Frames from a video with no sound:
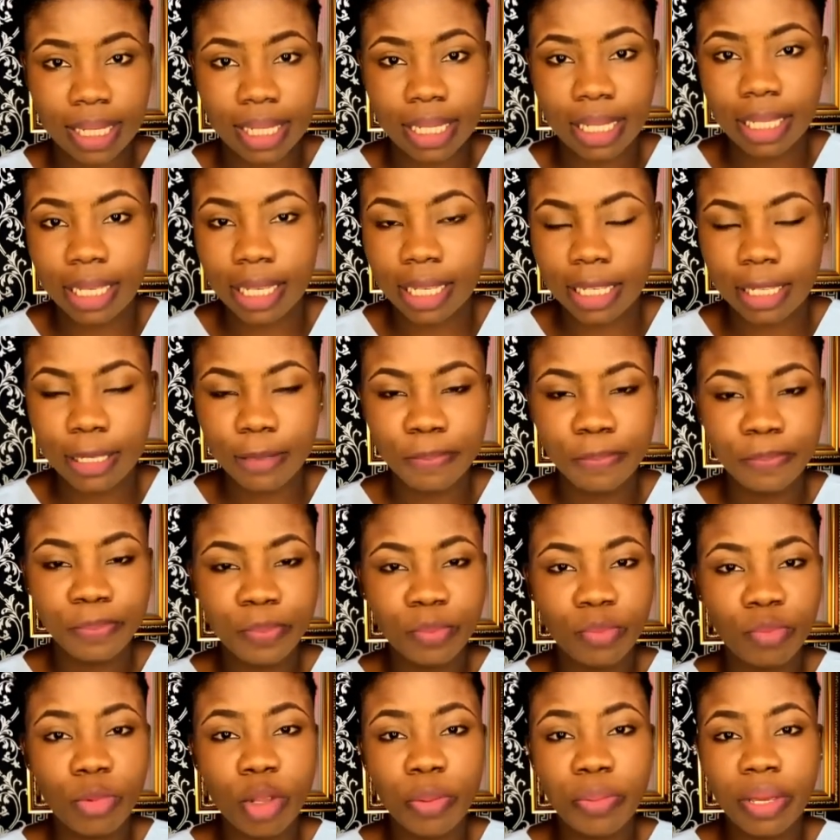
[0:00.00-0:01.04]
Yes,
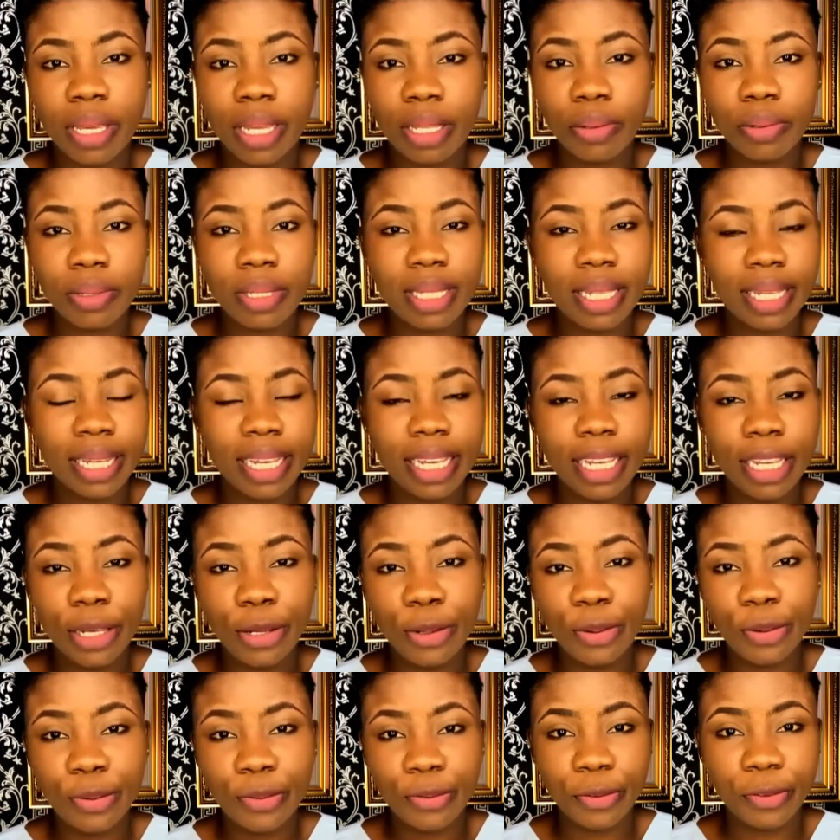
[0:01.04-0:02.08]
maybe you're not taking
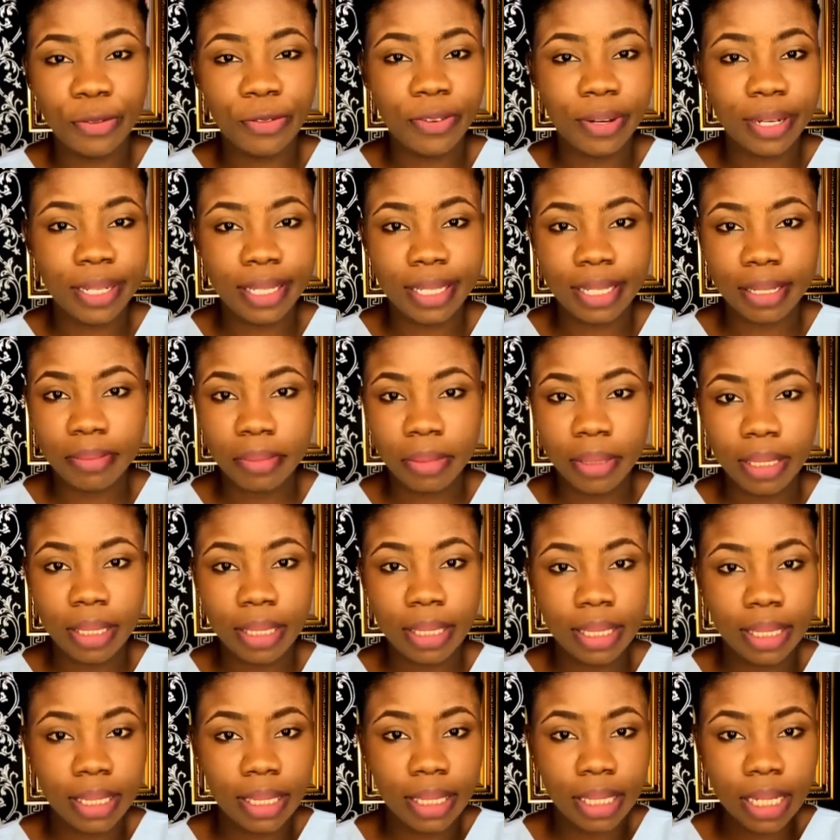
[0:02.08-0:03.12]
enough of vitamin
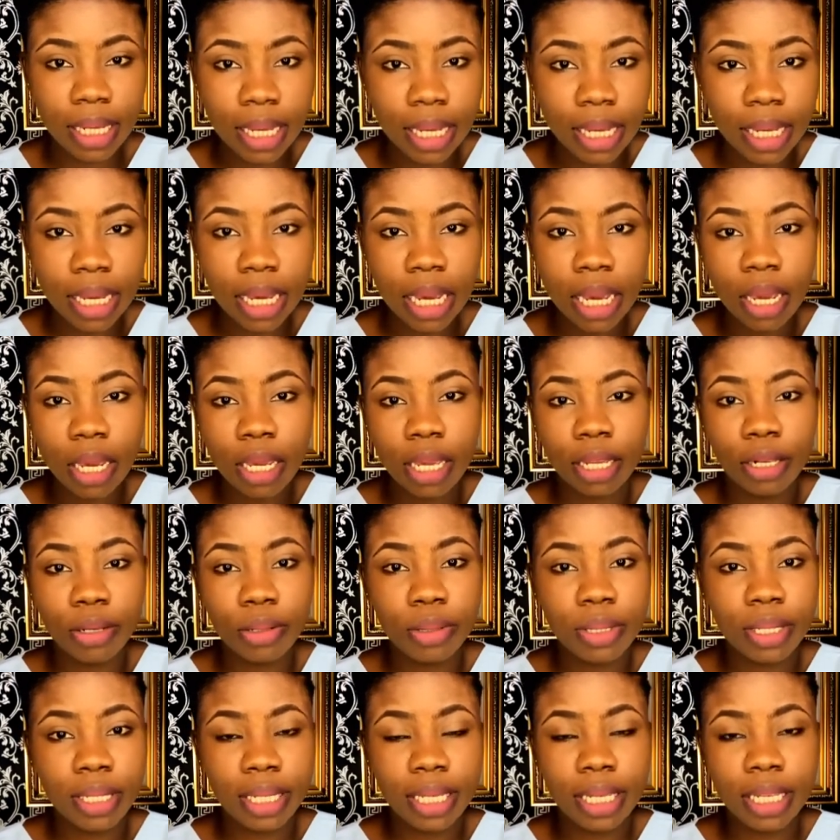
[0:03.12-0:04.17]
C, you're not
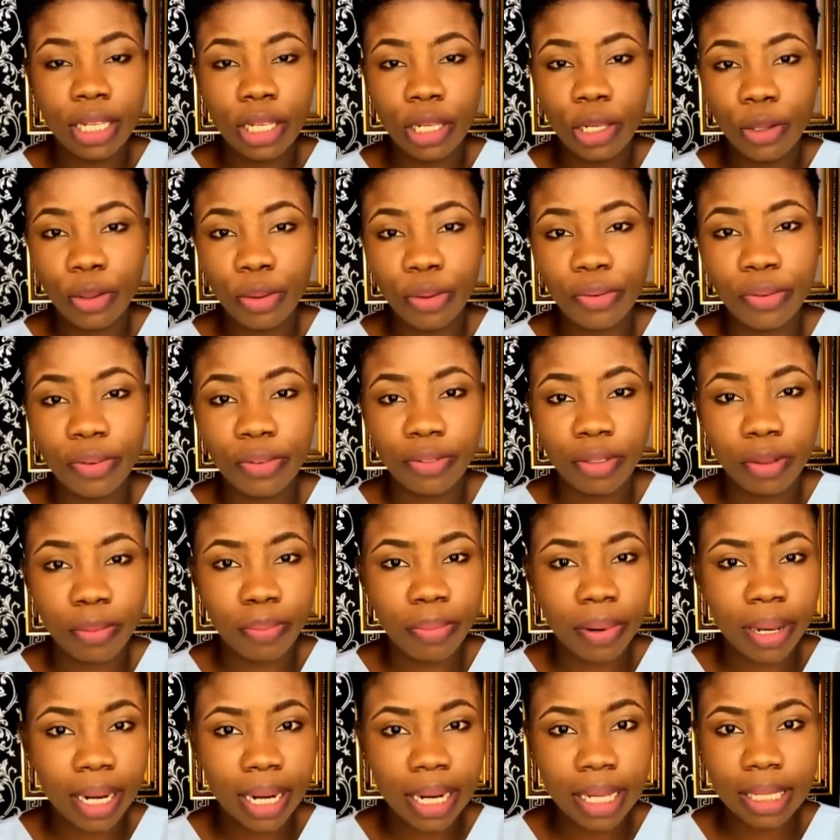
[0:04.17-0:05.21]
taking enough of the
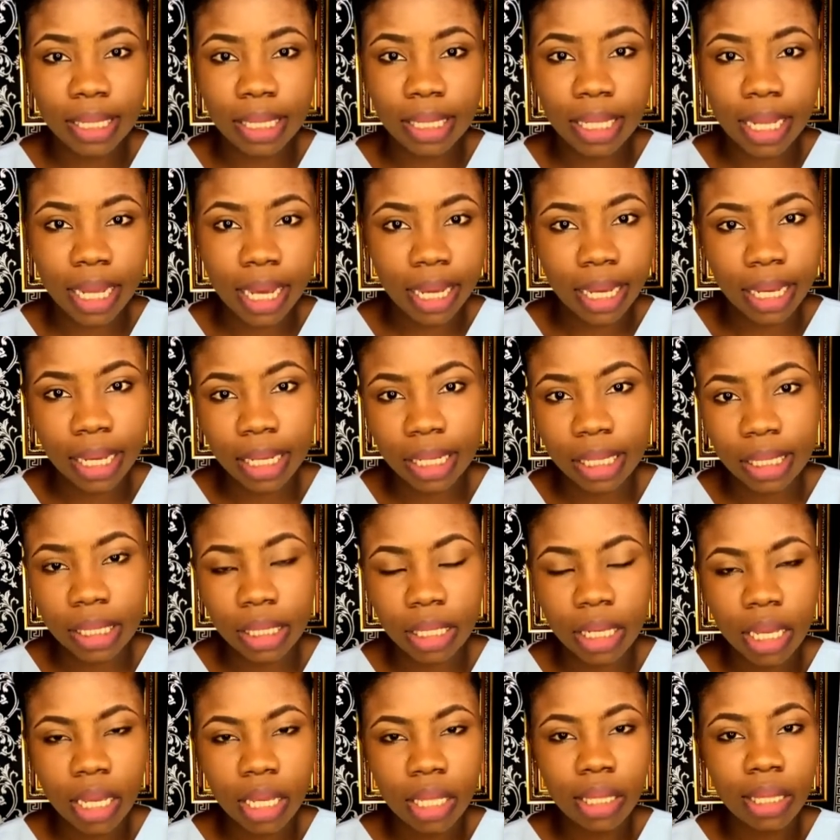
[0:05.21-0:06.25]
balanced diet,
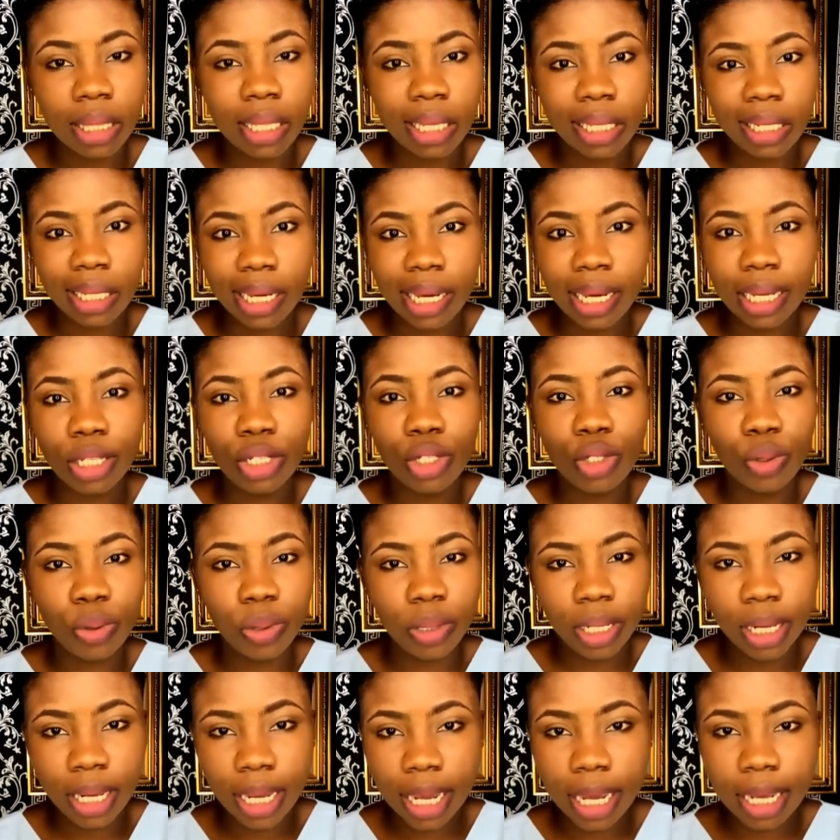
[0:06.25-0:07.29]
then it can
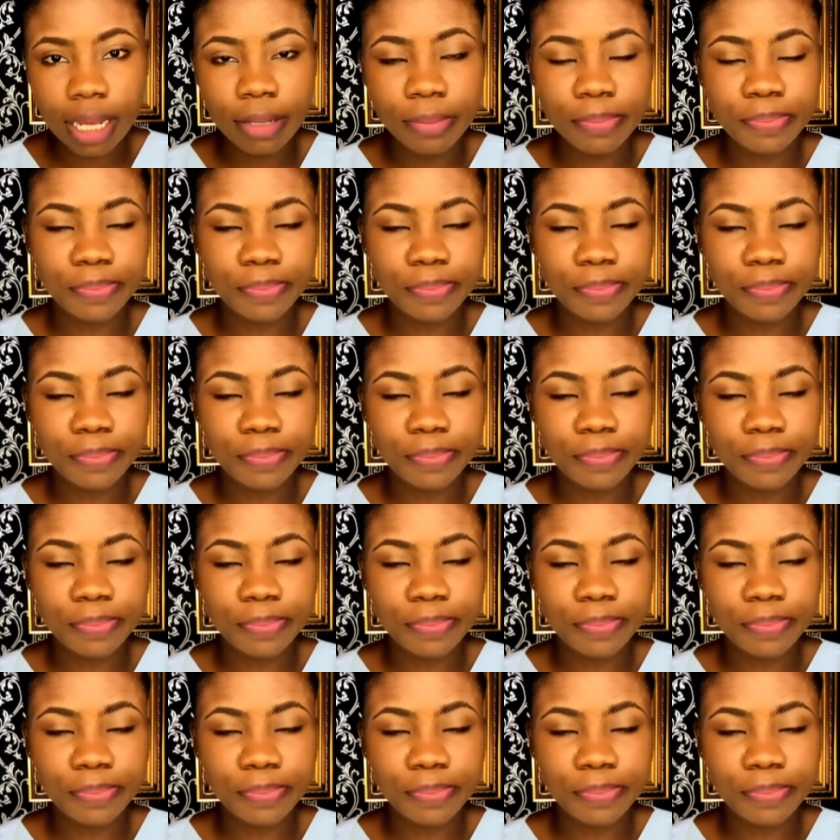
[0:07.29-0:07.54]
trigger